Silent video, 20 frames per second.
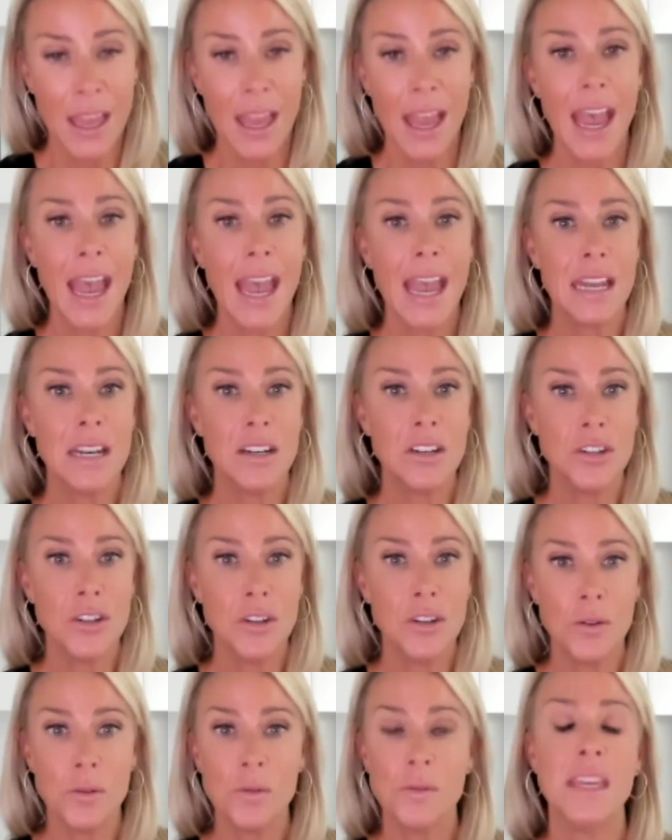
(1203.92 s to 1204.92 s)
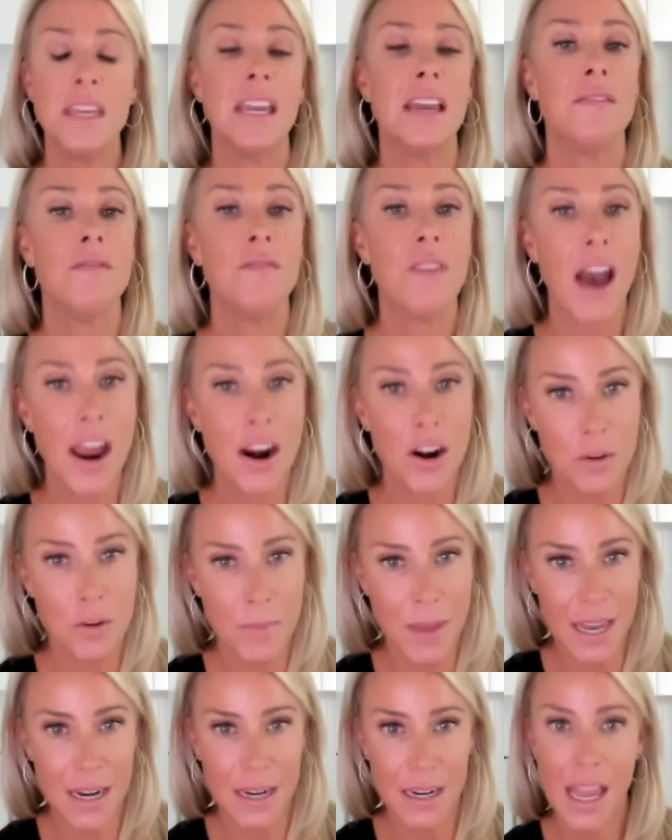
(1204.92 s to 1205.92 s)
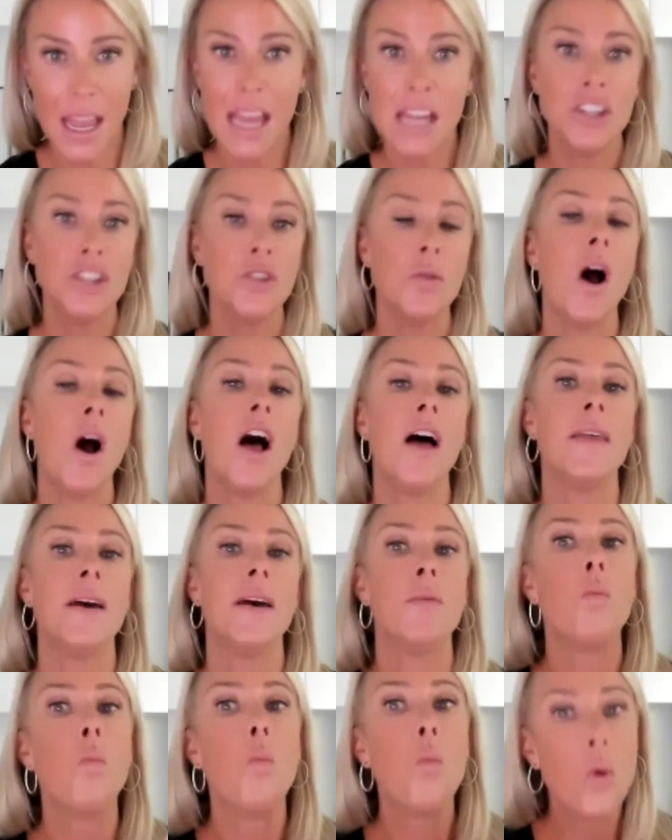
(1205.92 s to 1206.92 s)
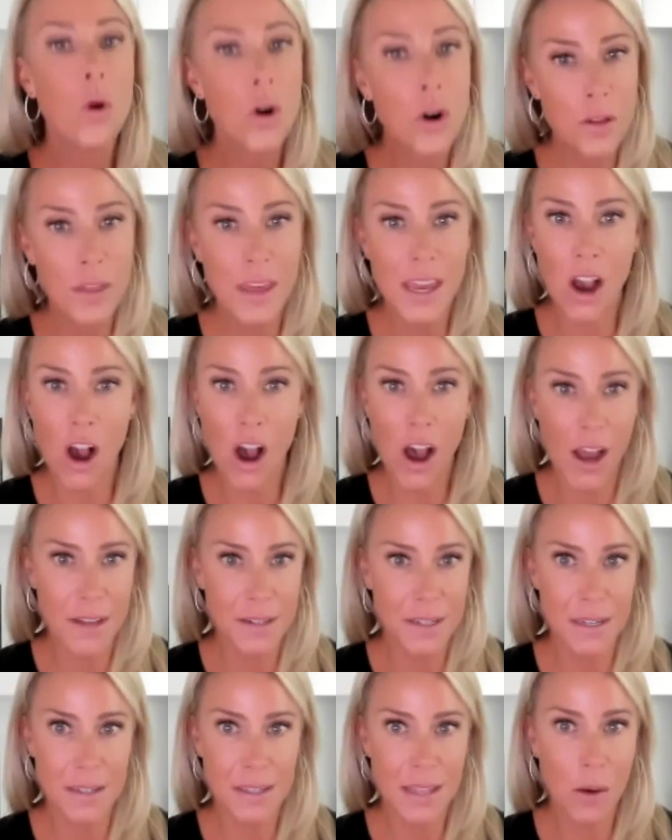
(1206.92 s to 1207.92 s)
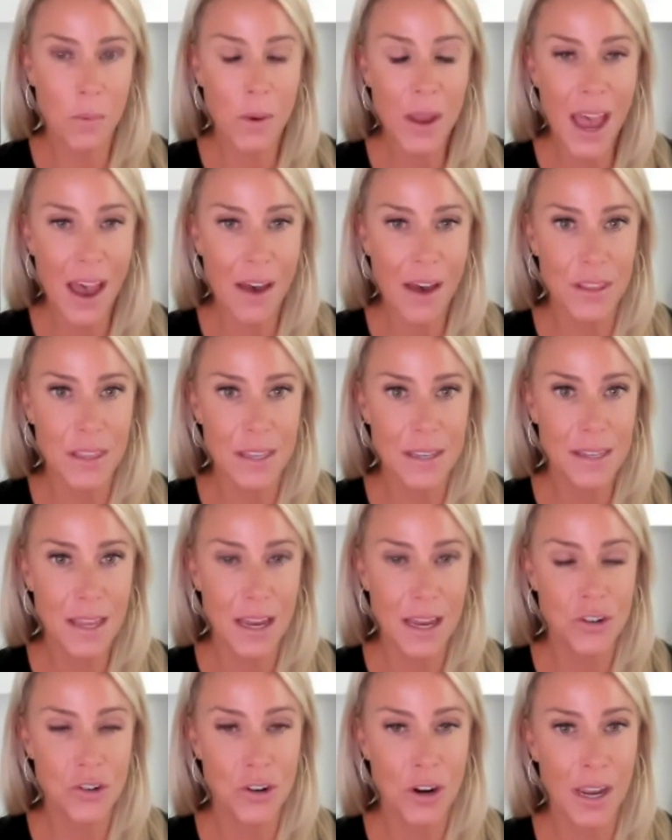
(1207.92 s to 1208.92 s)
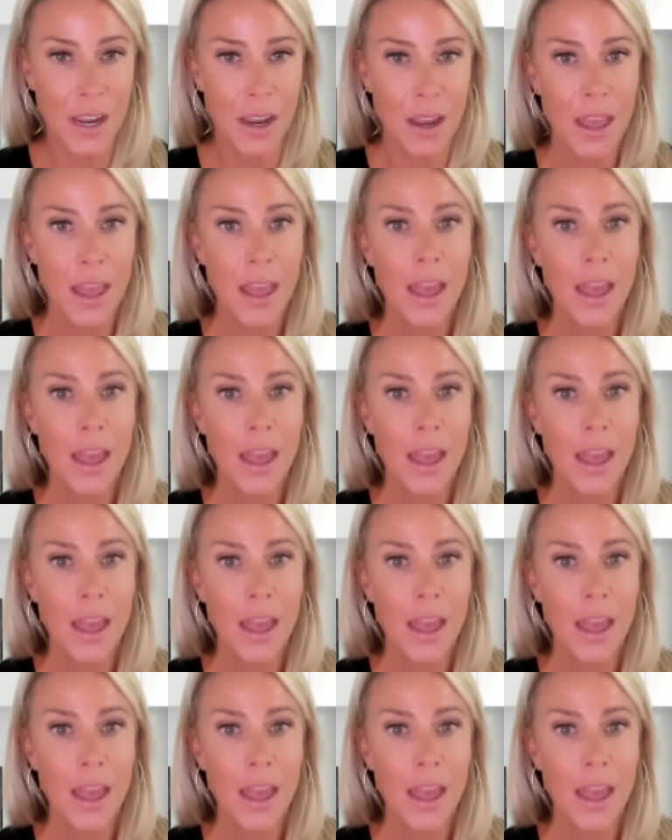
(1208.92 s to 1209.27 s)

and to the environment and to all the worthy causes that we have in this country.